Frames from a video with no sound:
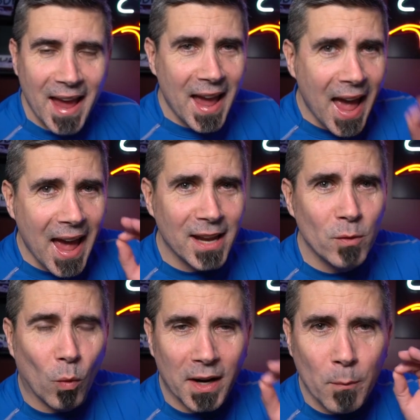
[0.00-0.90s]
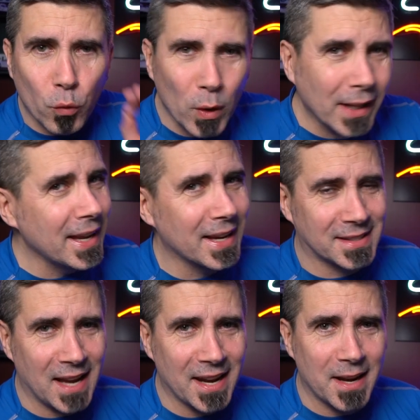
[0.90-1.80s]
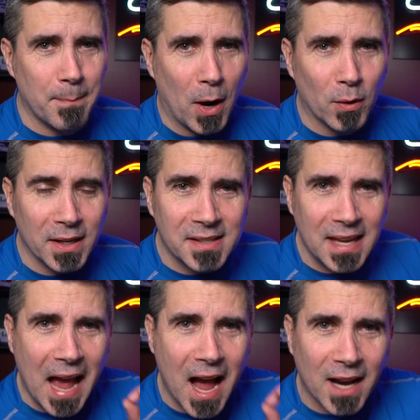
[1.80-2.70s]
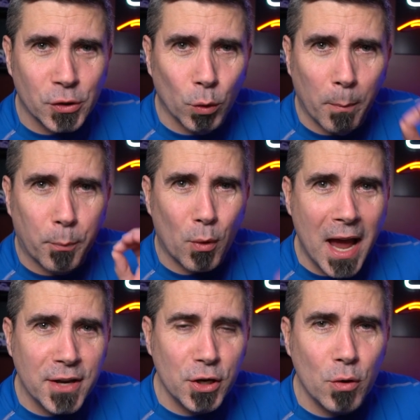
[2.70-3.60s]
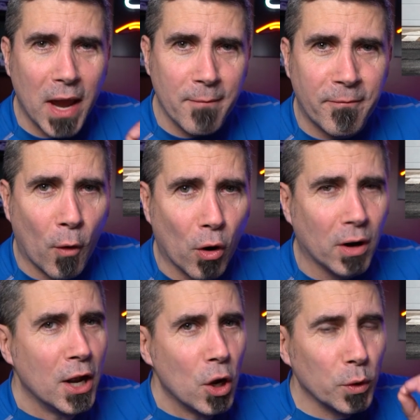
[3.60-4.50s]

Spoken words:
And what I'm really excited about is the actual brand new M4,